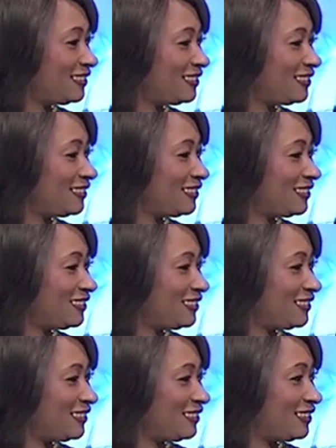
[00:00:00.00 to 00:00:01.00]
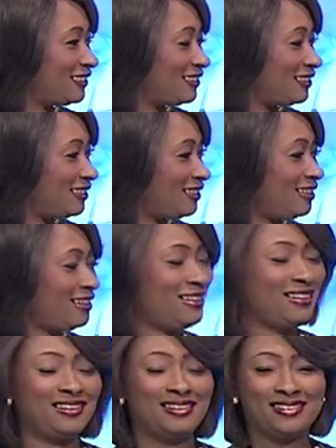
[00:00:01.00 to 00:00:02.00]

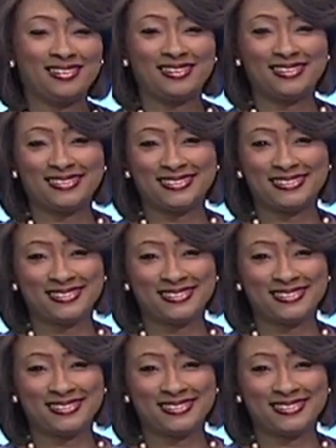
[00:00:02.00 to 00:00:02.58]
(not speaking)